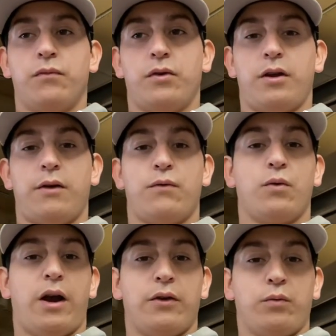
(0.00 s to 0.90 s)
if you
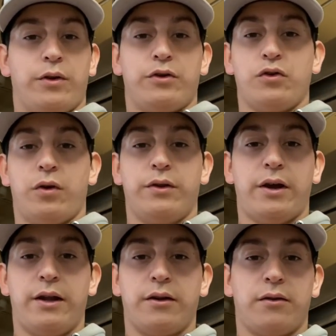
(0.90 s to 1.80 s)
guys want to join
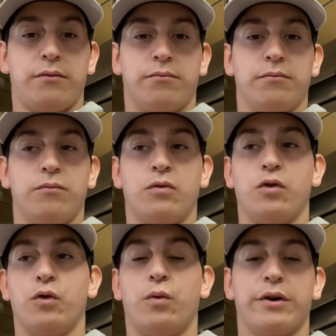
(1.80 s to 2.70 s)
that and you
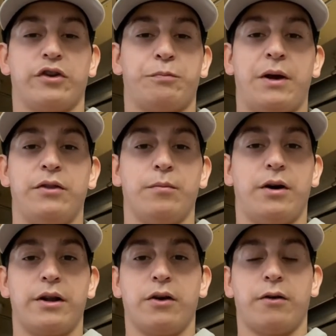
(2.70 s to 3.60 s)
don't want to spend the
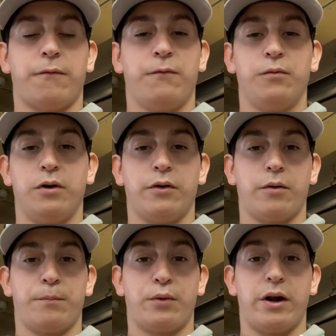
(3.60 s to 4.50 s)
money on a, on a
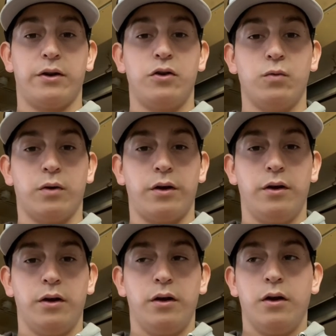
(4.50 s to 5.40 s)
brand new one,
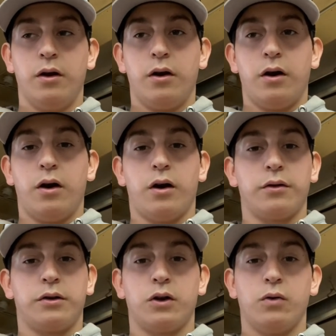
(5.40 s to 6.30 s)
uh,
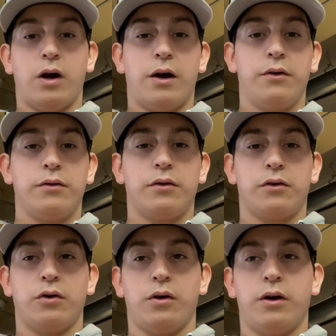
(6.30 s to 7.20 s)
go out,
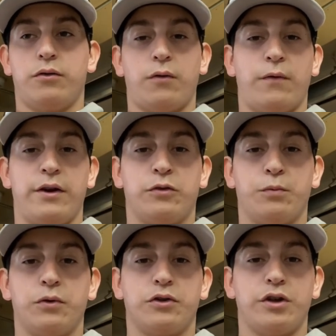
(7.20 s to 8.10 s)
go out to
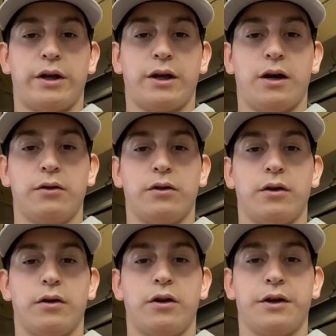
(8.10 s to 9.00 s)
Facebook, check out
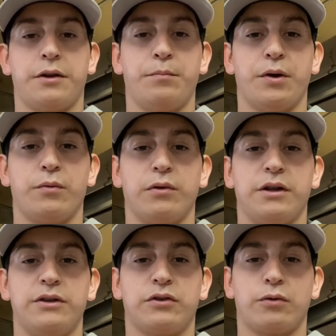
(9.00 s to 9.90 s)
the Nothing But
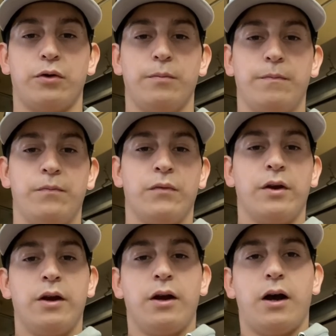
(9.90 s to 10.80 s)
Release group.
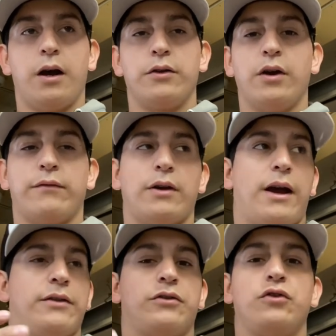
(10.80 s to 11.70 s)
Uh, you have to
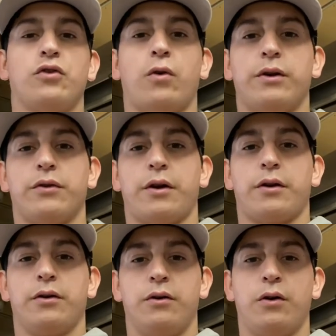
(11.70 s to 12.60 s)
ask to join
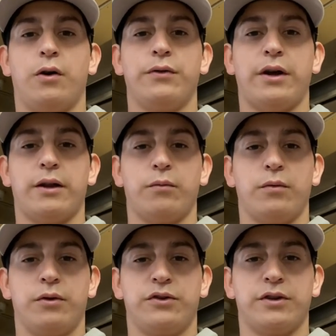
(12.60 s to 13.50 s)
there on that
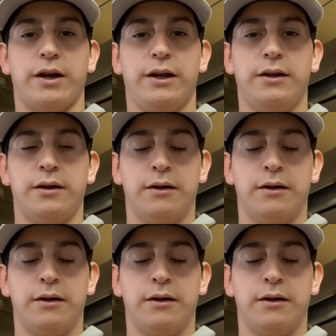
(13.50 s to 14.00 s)
site.